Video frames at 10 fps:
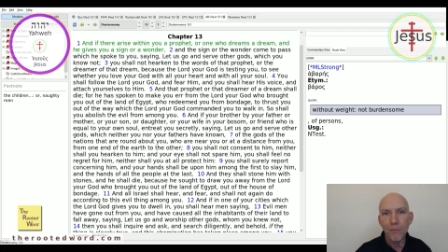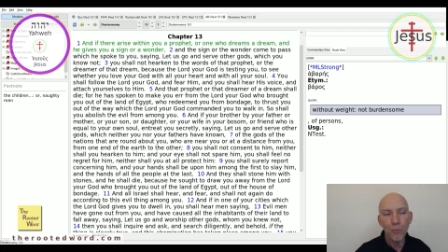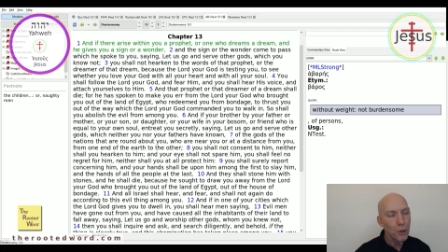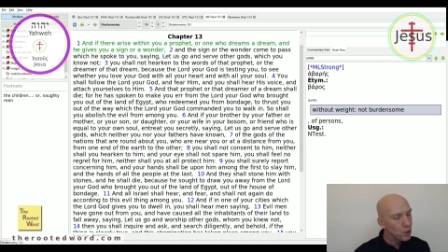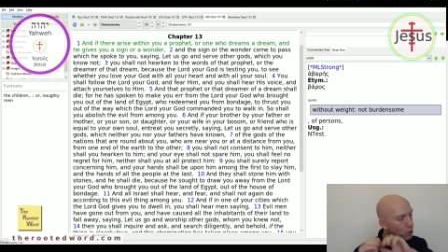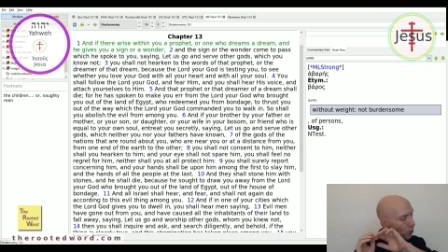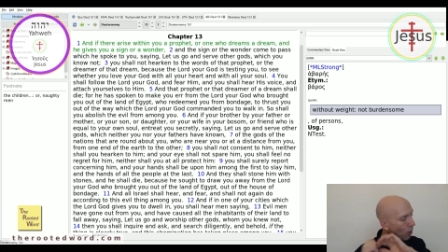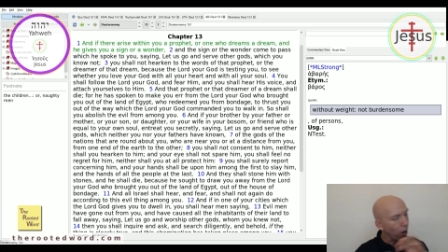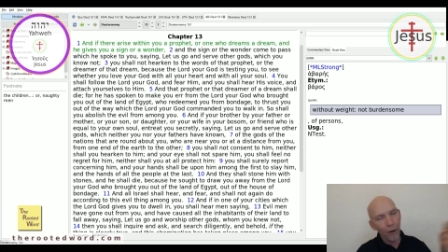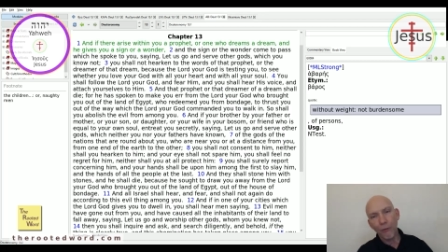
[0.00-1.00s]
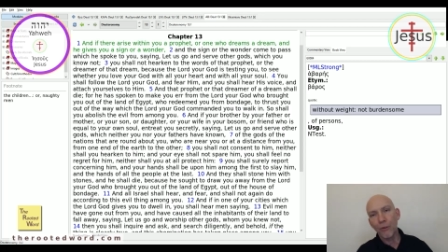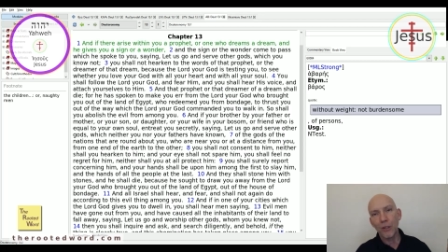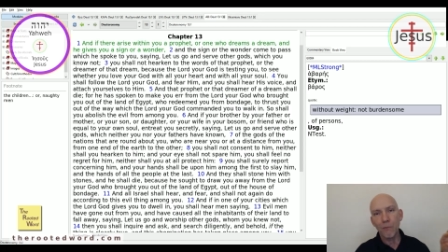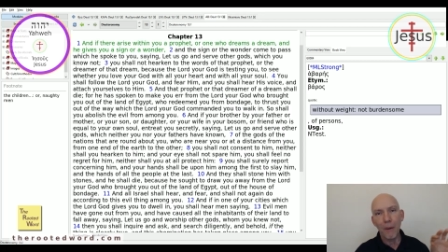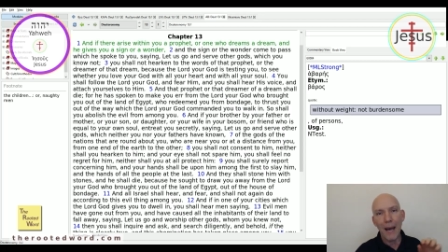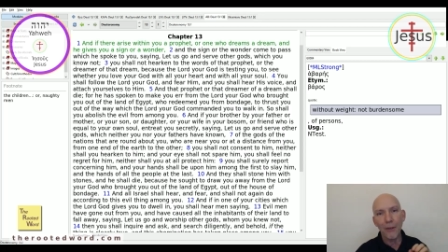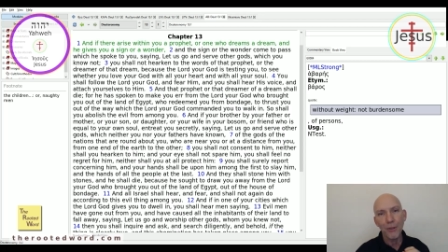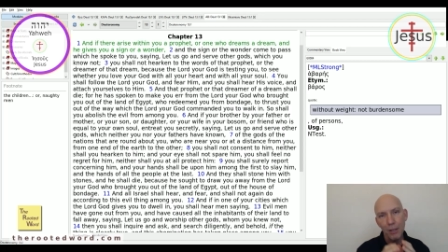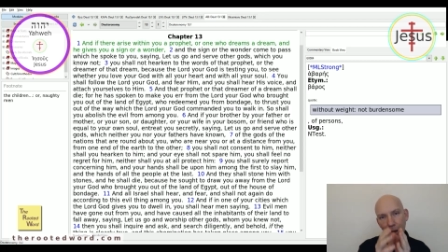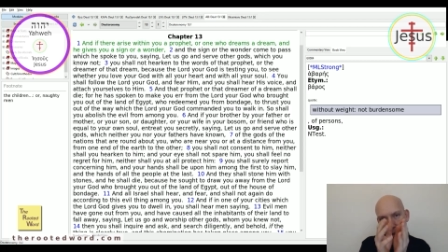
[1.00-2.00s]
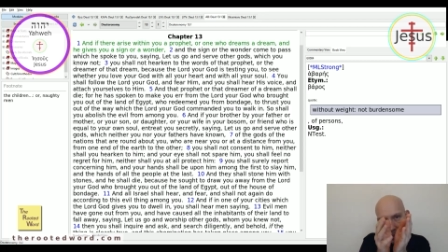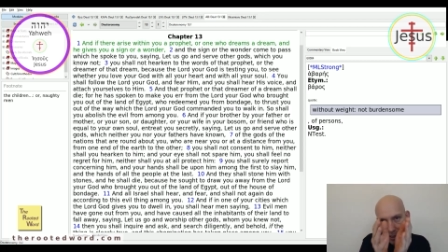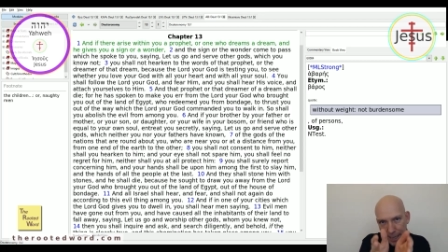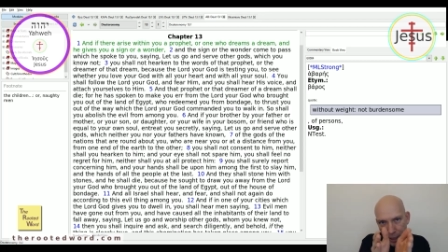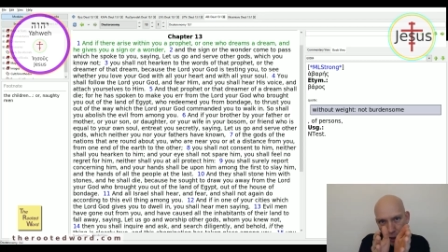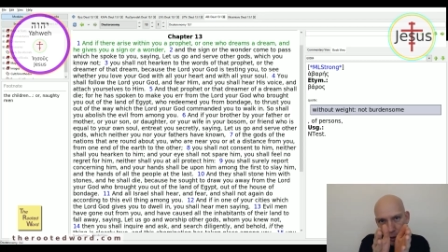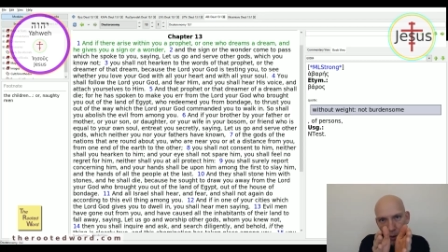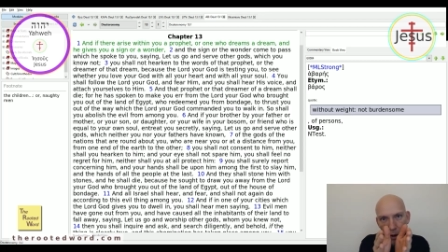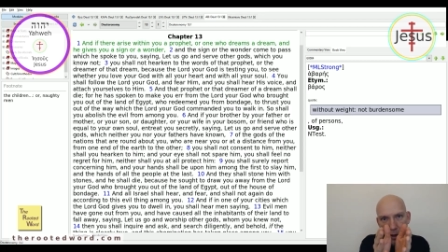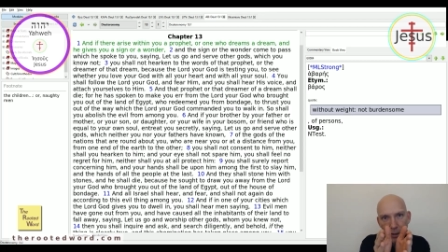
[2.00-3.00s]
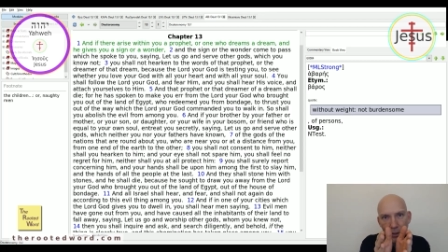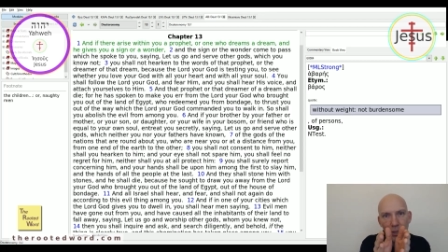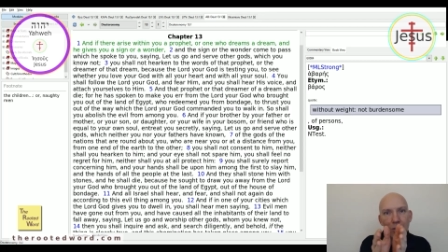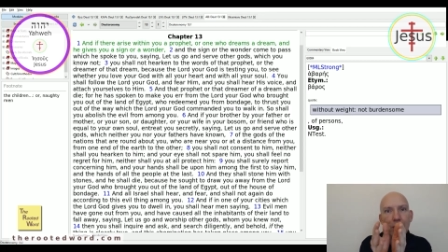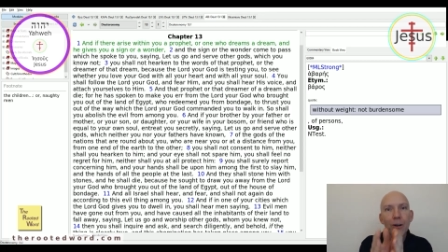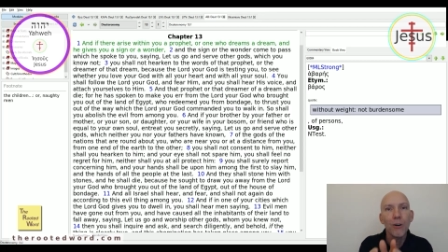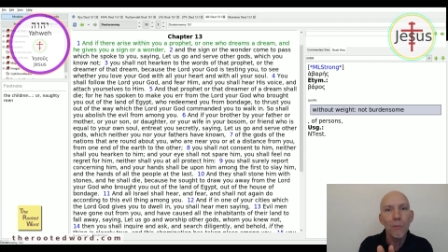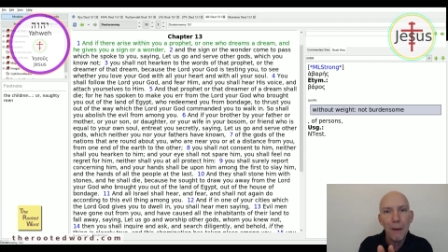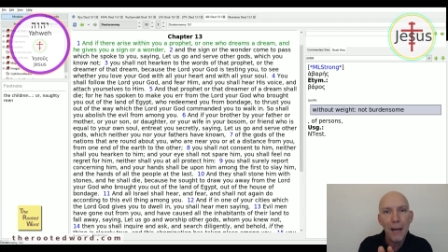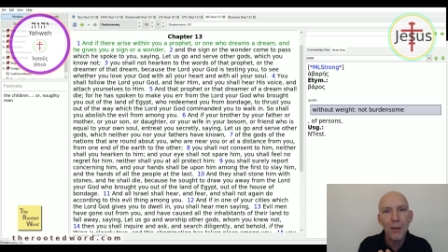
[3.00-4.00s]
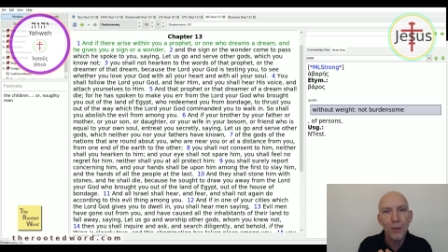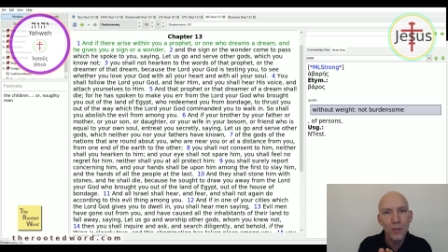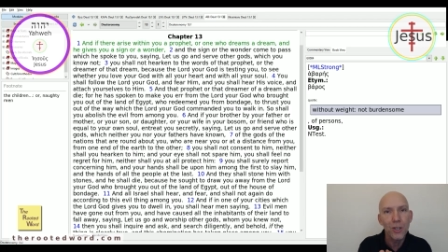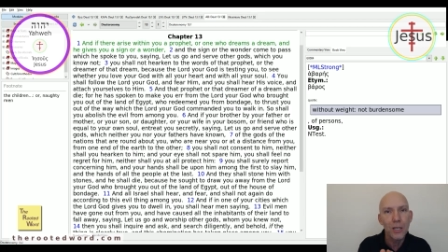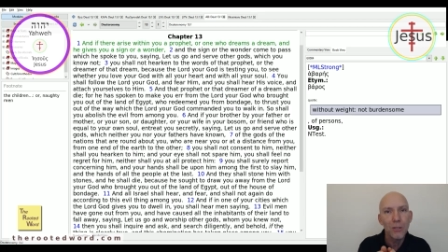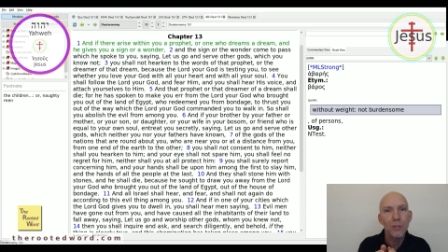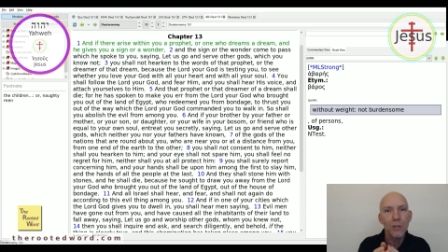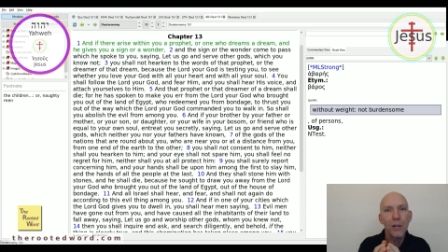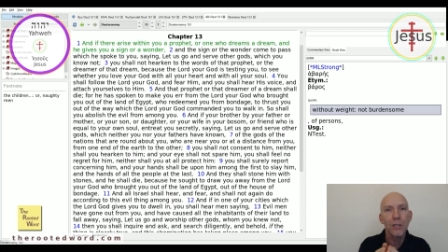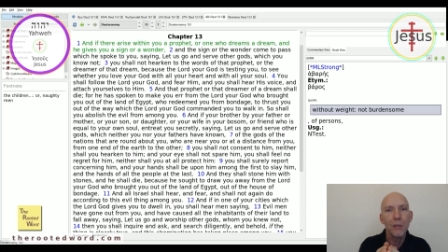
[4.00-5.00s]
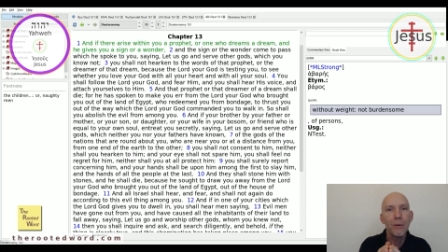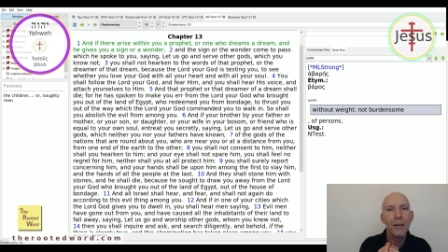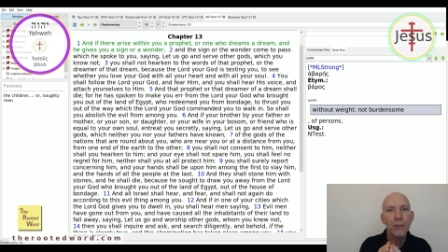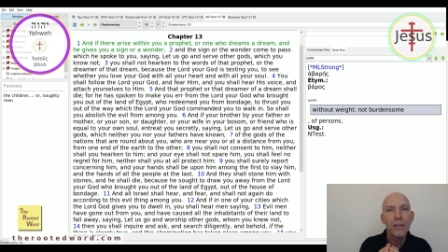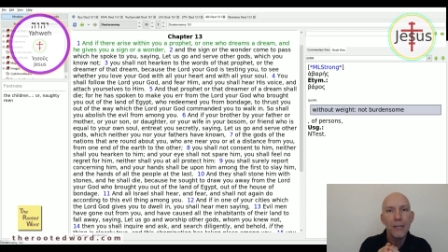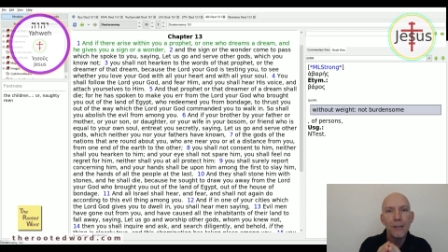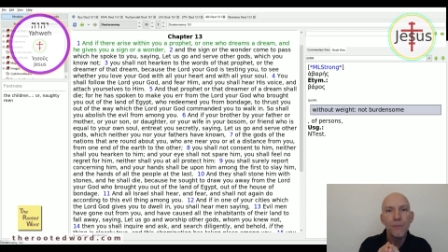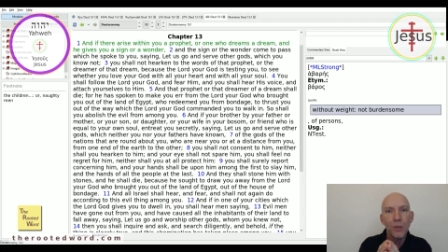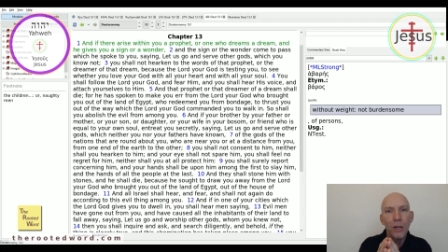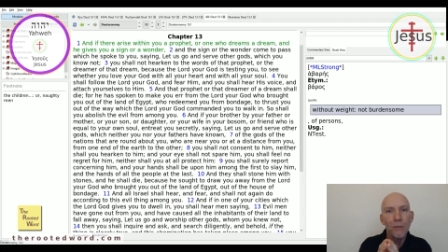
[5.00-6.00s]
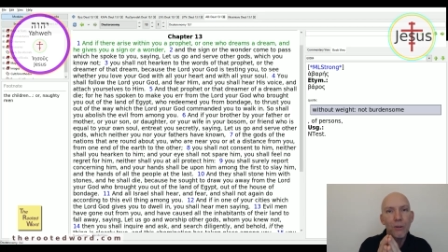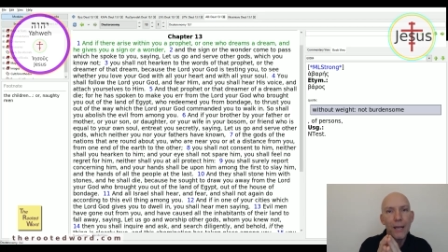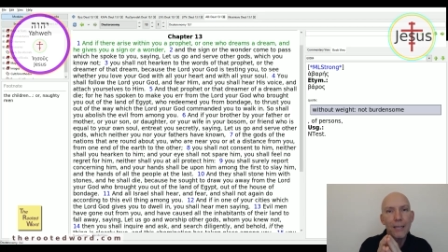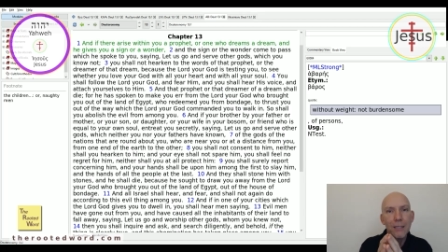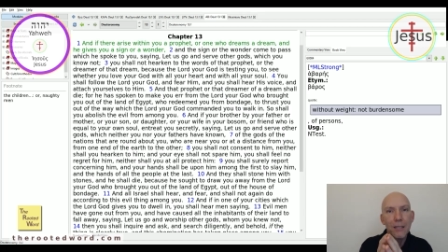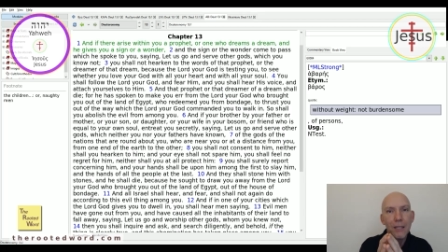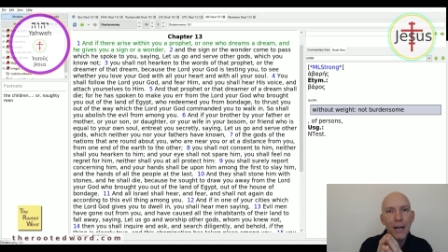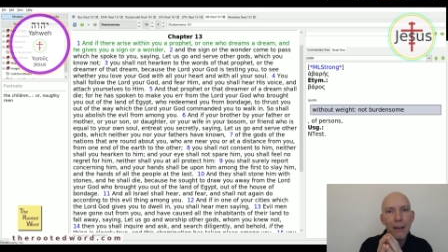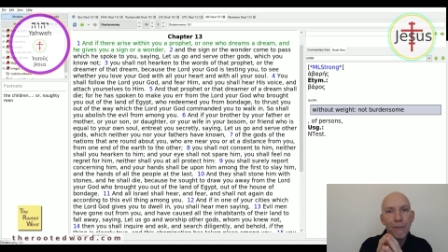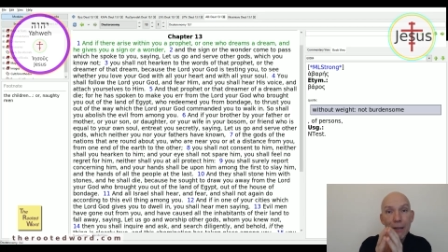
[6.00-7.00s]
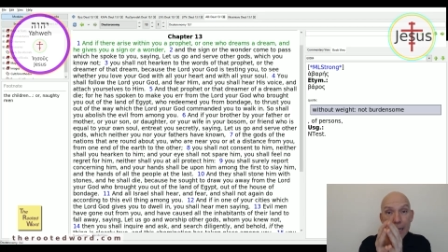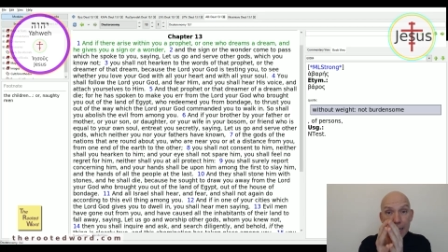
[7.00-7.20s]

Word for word: push you off of this path that God set you on, this narrow path that Jesus talks about, to everlasting life.